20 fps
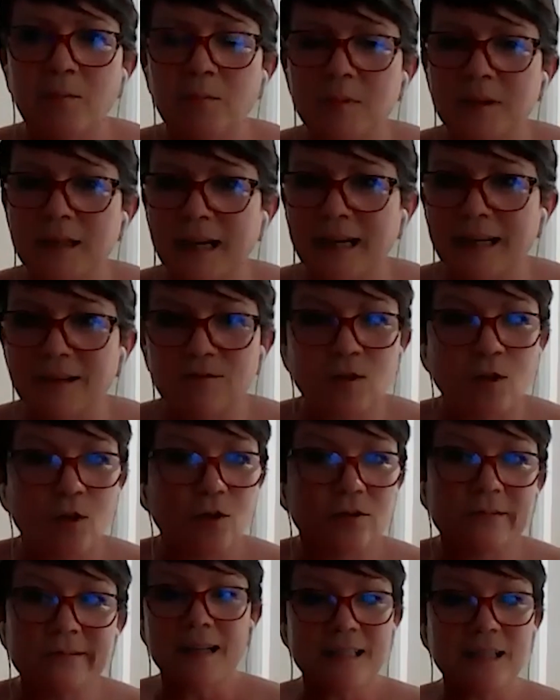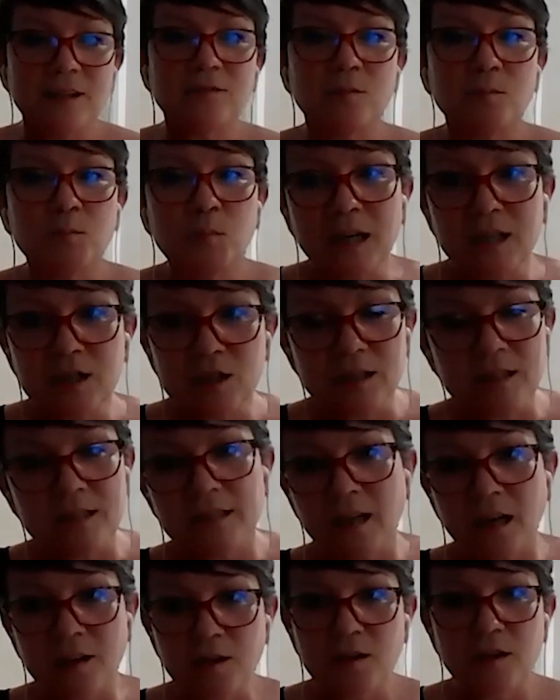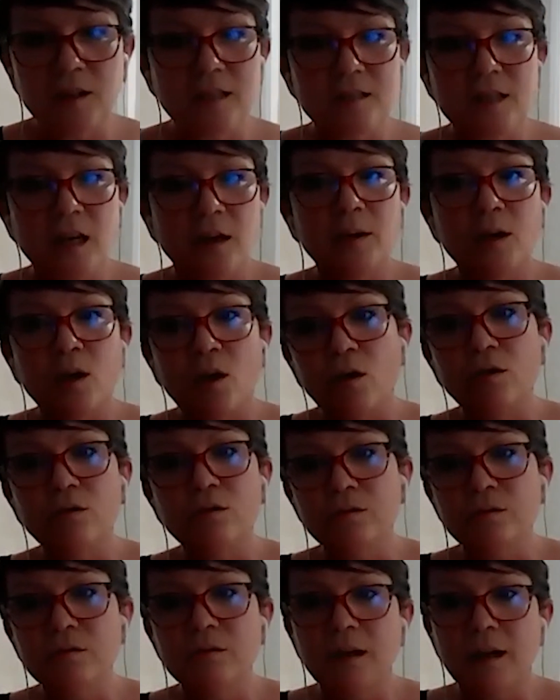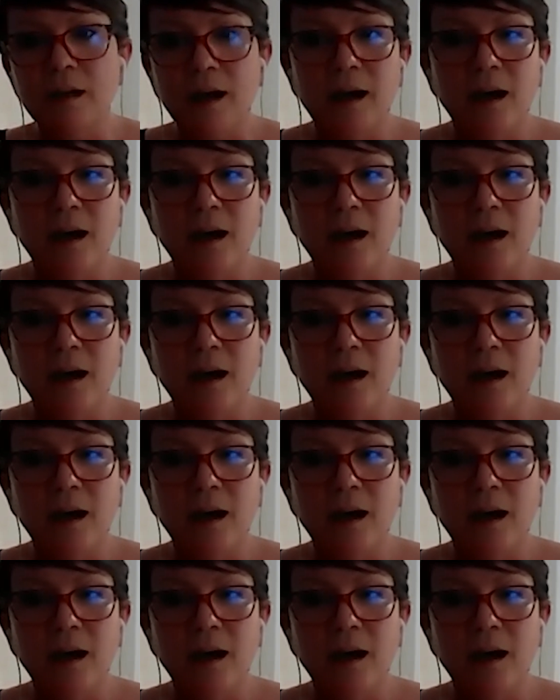They've got different pressures, other things going on,